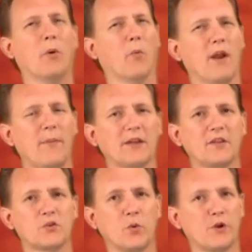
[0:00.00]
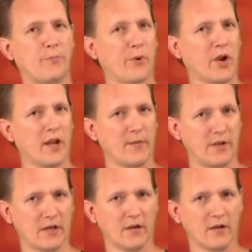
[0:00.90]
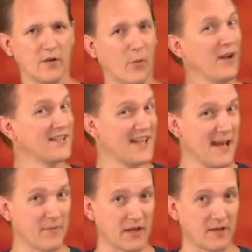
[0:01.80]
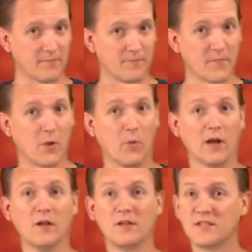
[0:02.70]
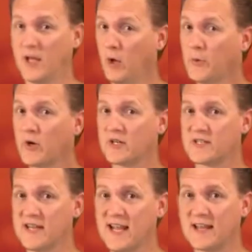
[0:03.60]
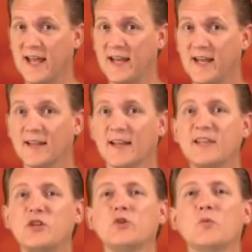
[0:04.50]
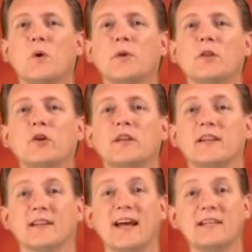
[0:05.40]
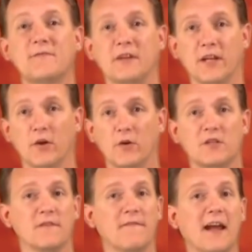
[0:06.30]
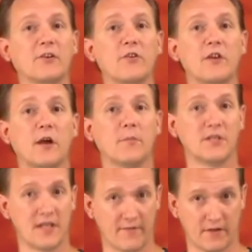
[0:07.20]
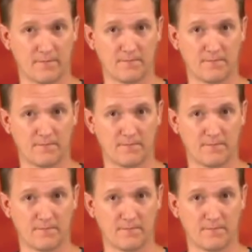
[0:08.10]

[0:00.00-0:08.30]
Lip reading: But what about this word prime here? What does that mean? Well, to help you understand that, let's use what we learned in the last video to factor the number 7.